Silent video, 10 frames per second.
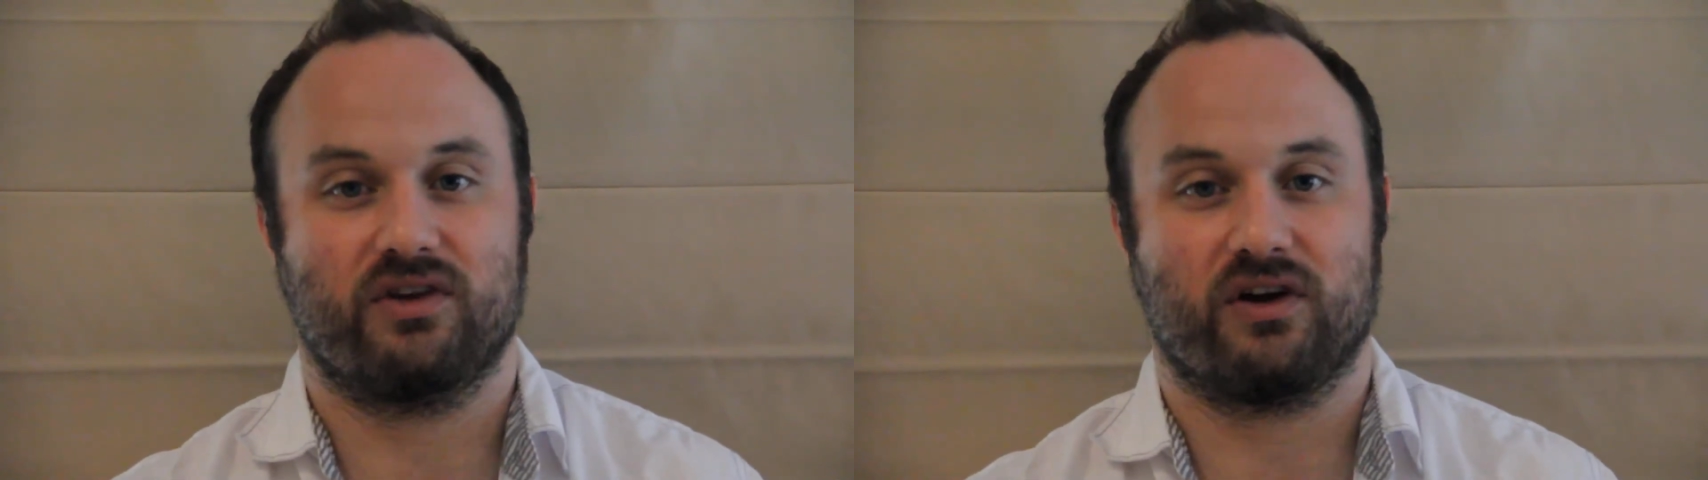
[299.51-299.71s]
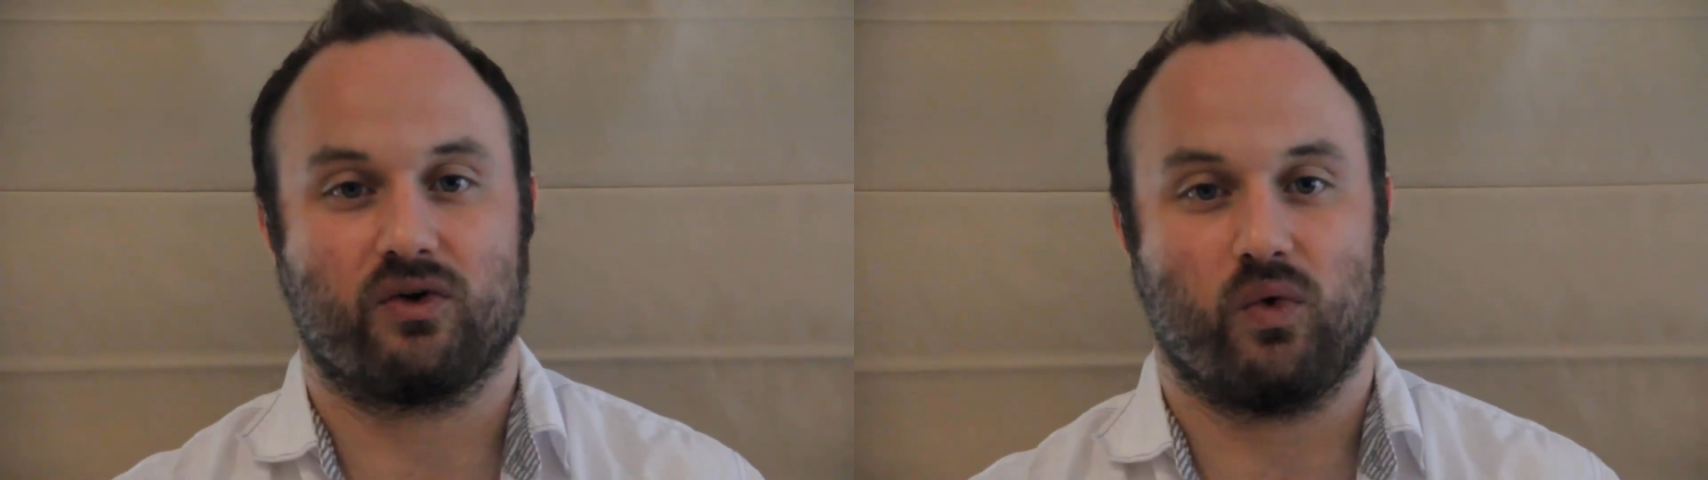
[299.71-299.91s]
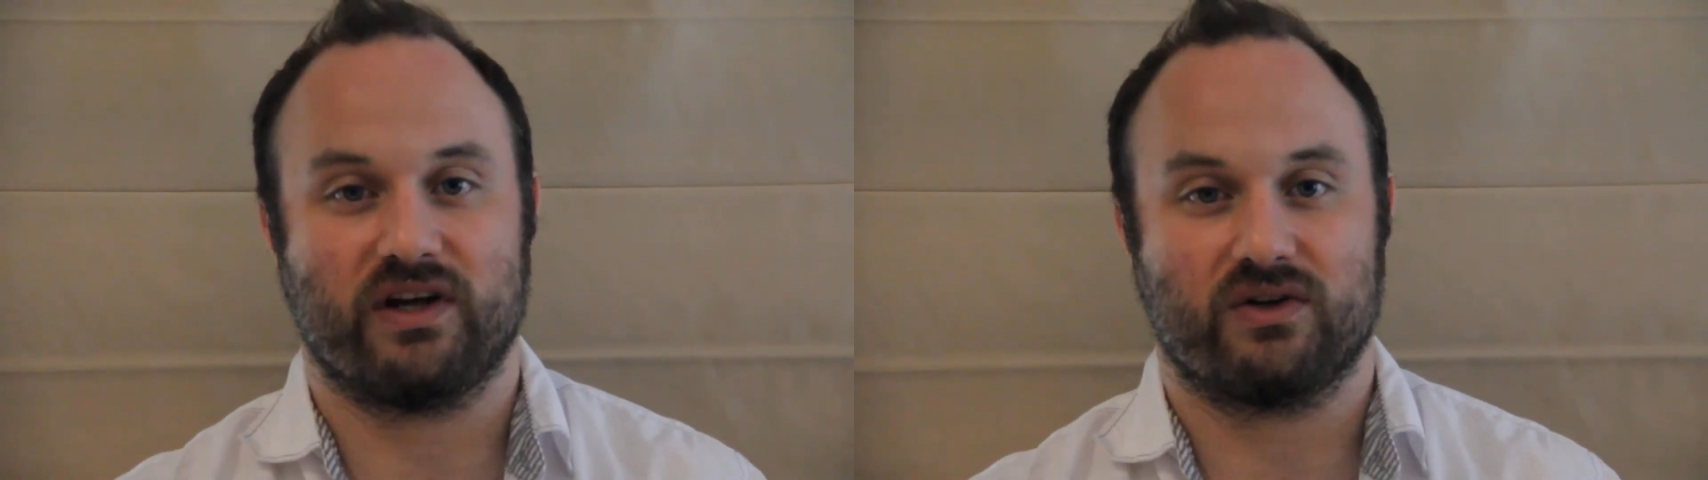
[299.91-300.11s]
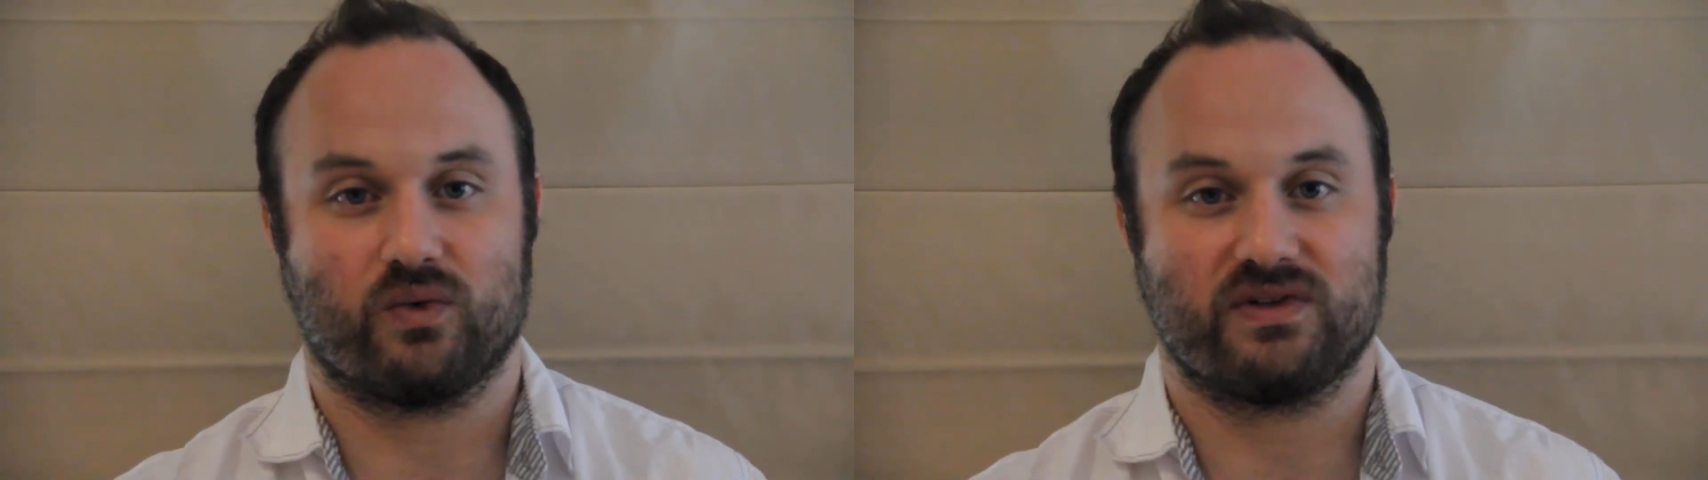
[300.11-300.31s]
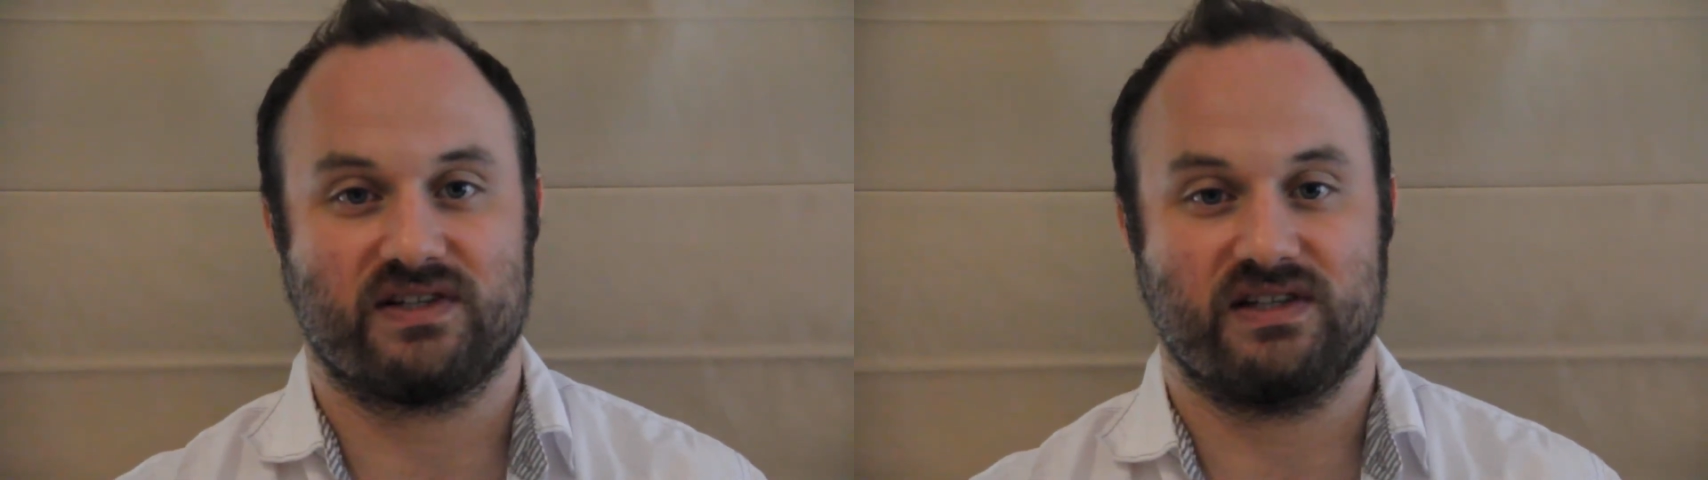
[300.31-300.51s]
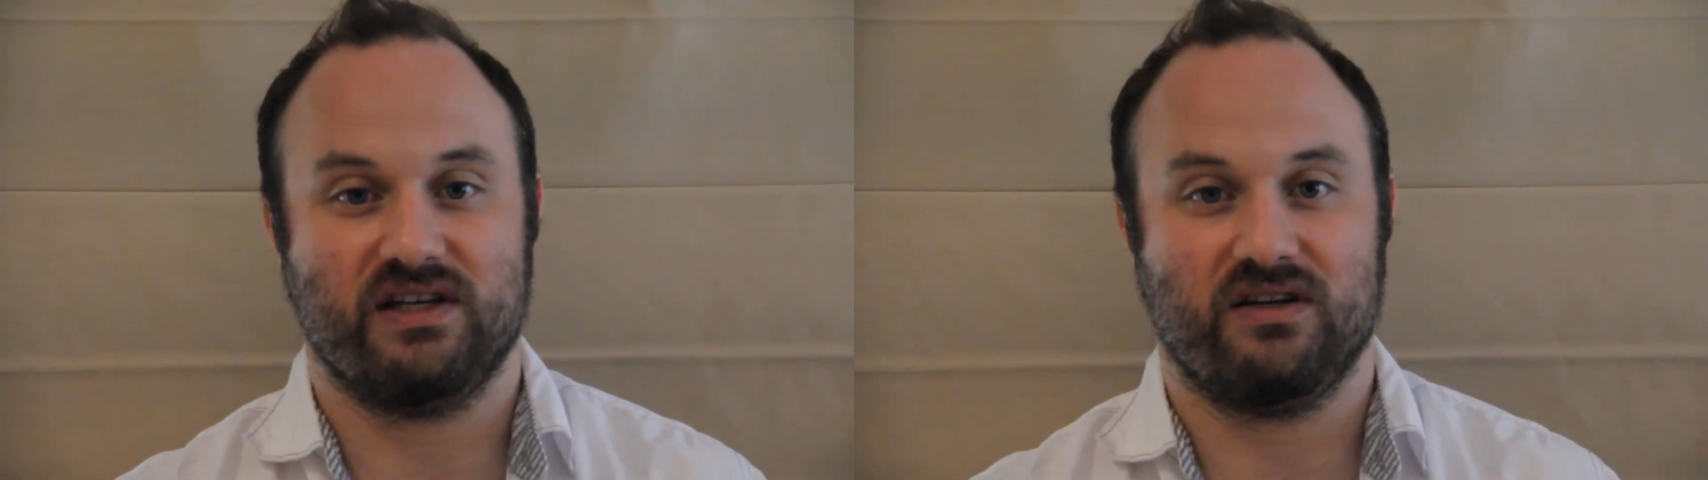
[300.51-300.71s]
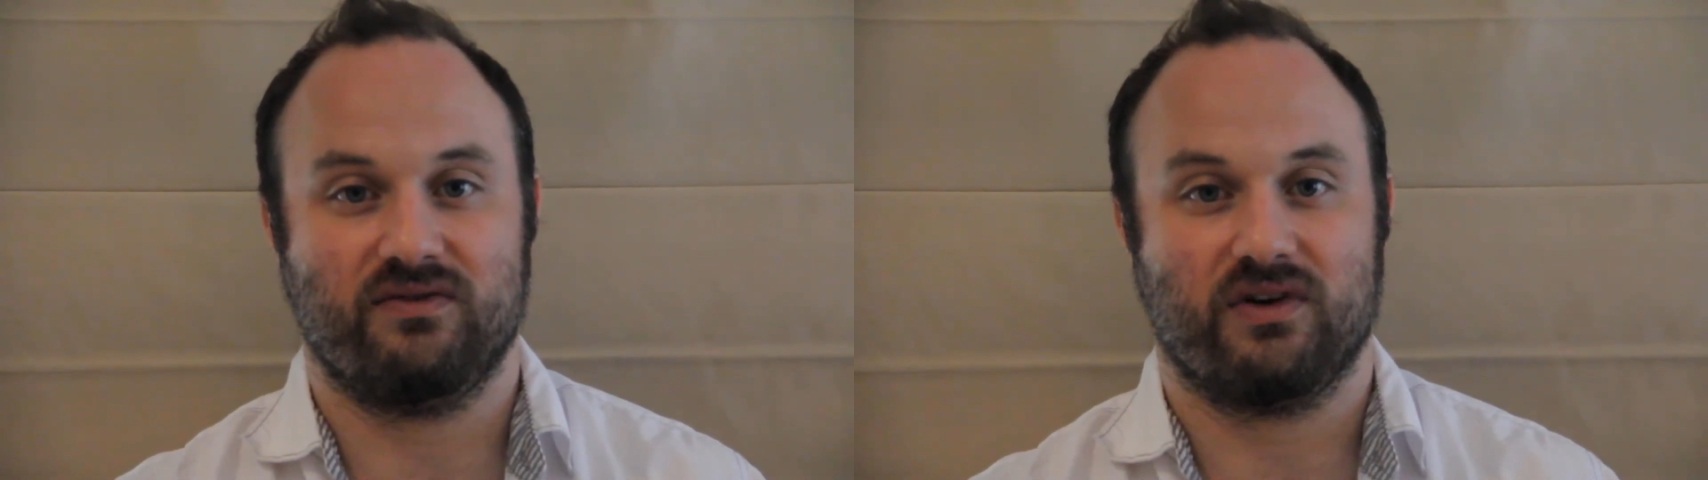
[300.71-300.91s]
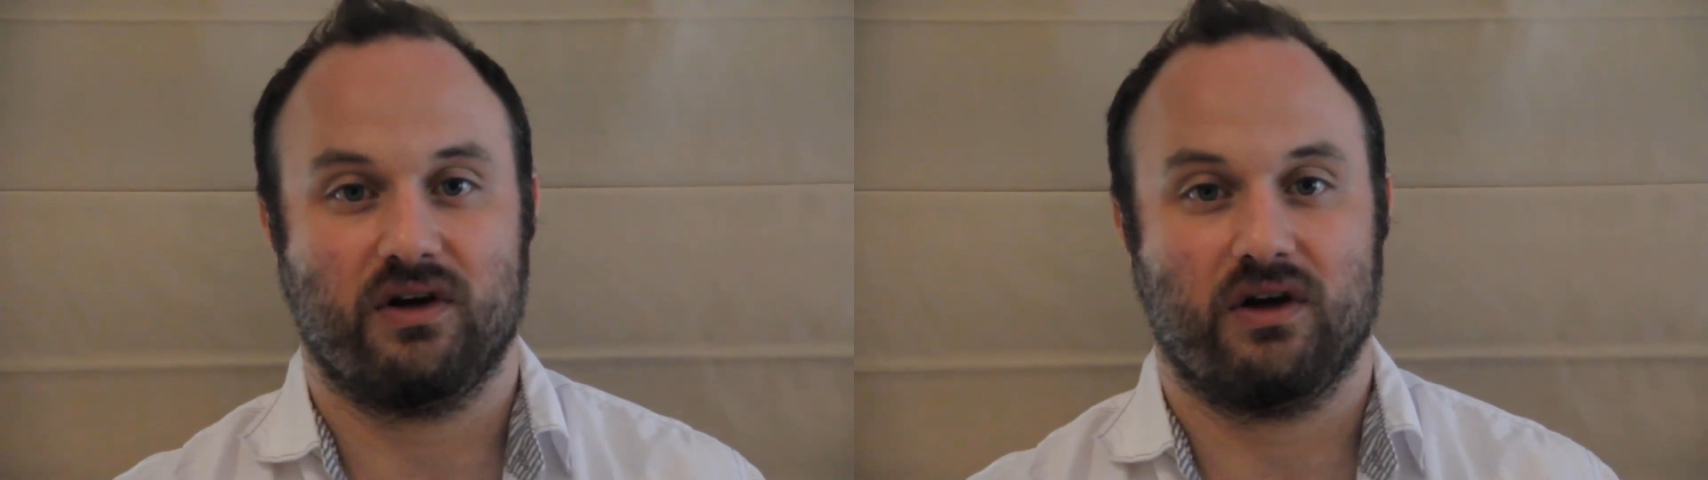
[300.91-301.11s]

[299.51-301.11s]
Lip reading: they're going to receive